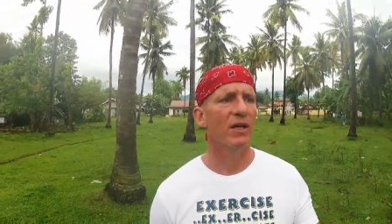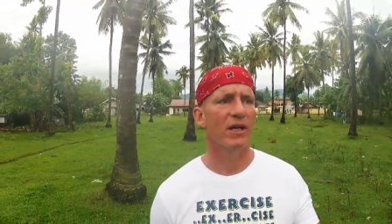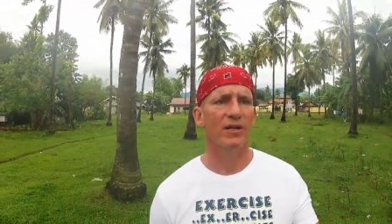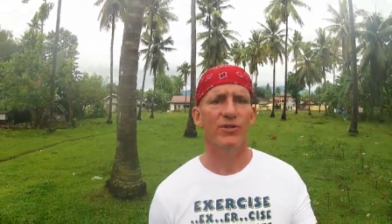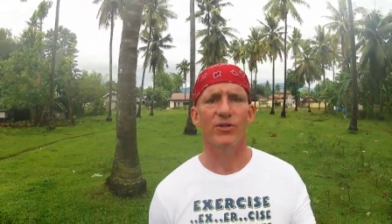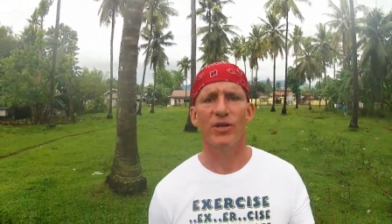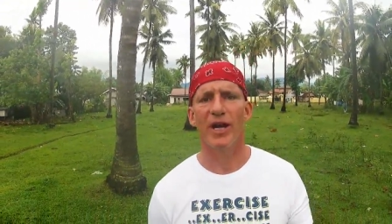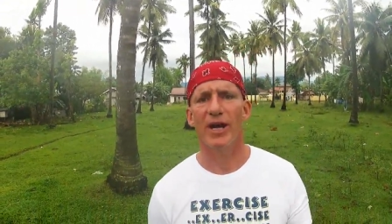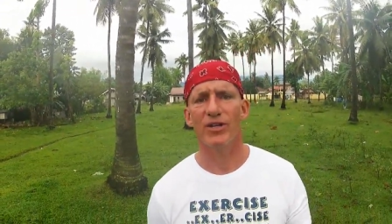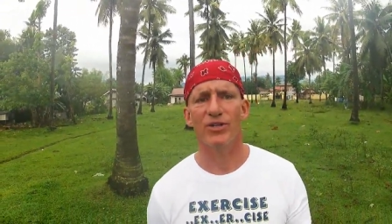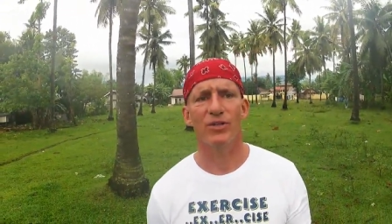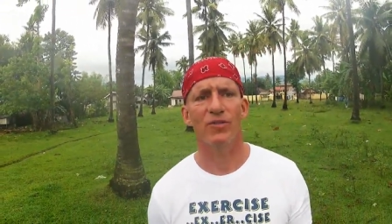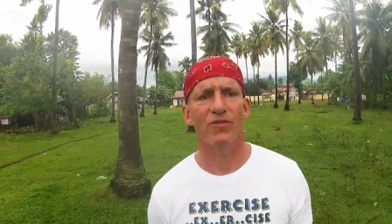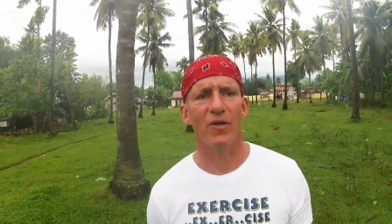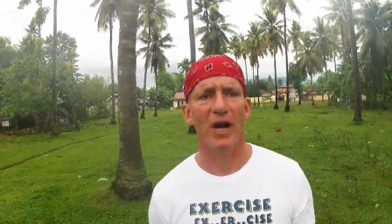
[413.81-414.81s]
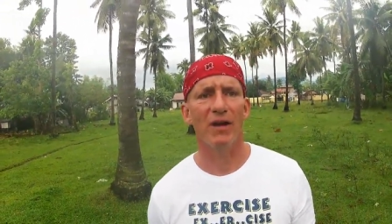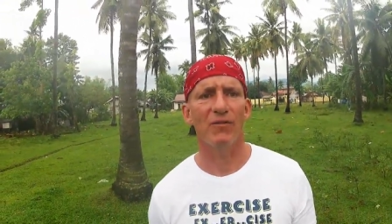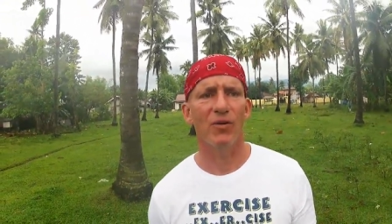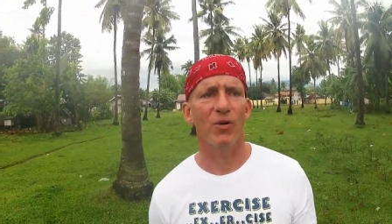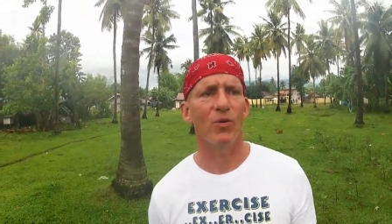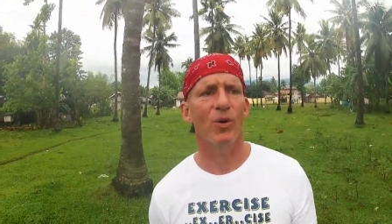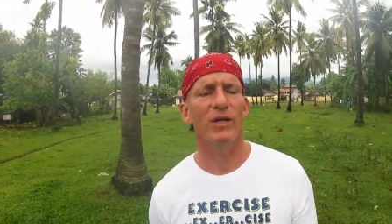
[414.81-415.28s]
international
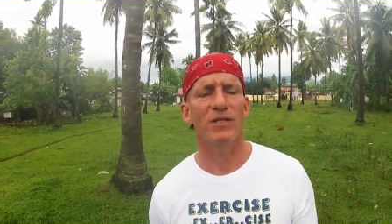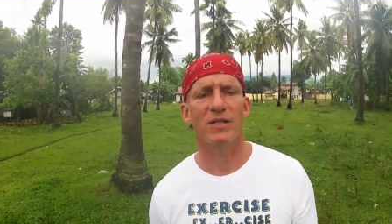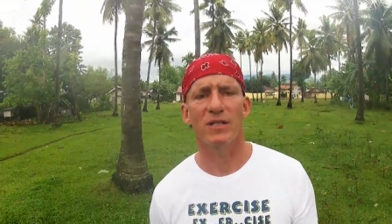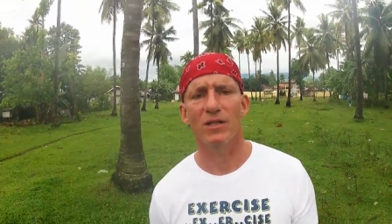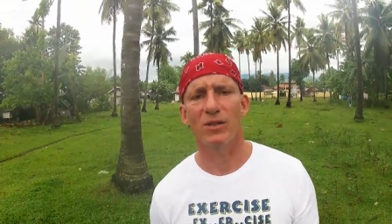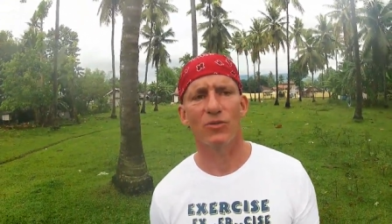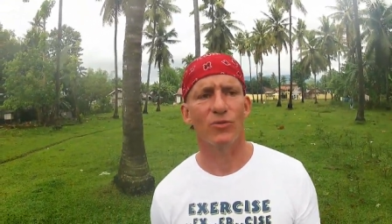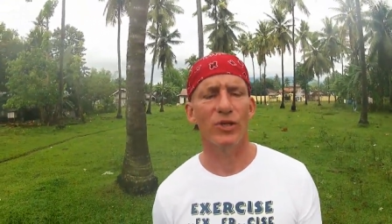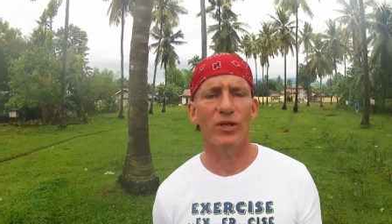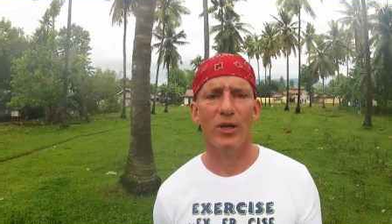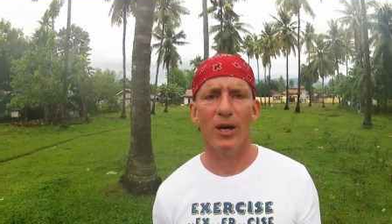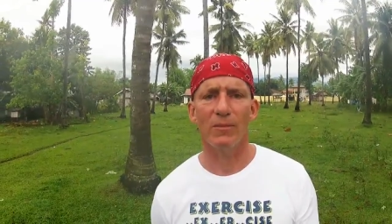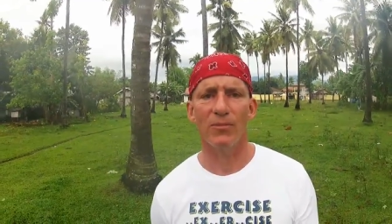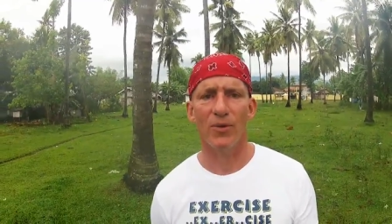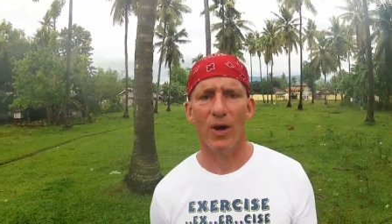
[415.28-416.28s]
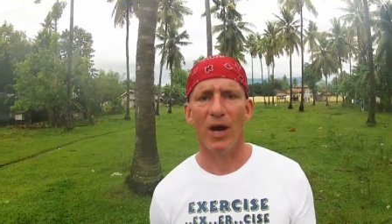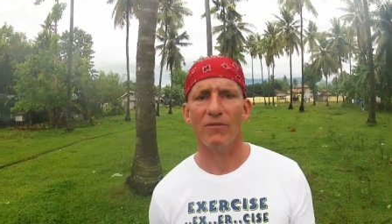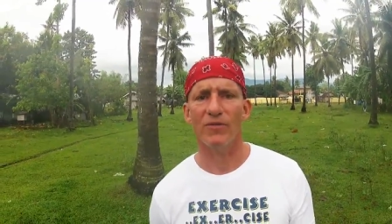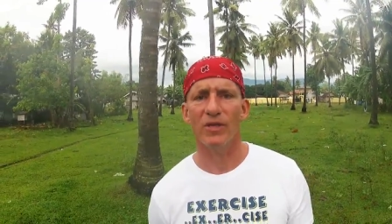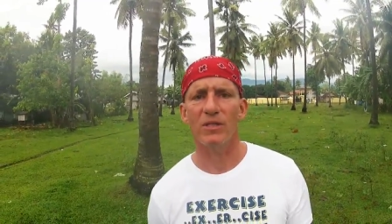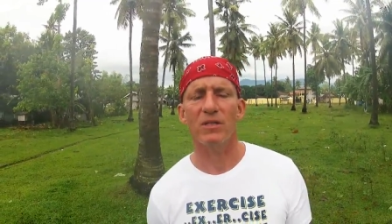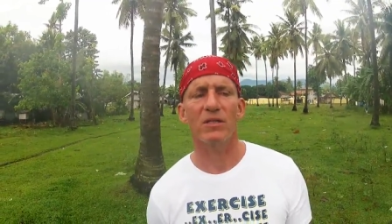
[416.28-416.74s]
501c3
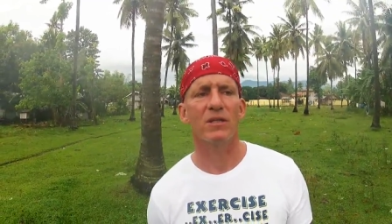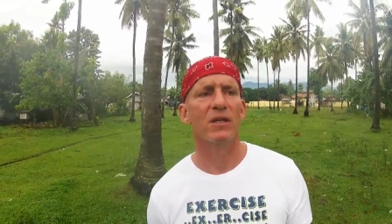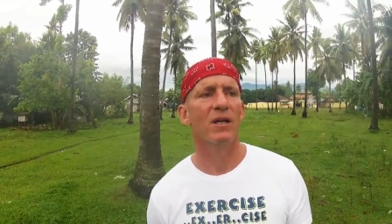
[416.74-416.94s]
nonprofits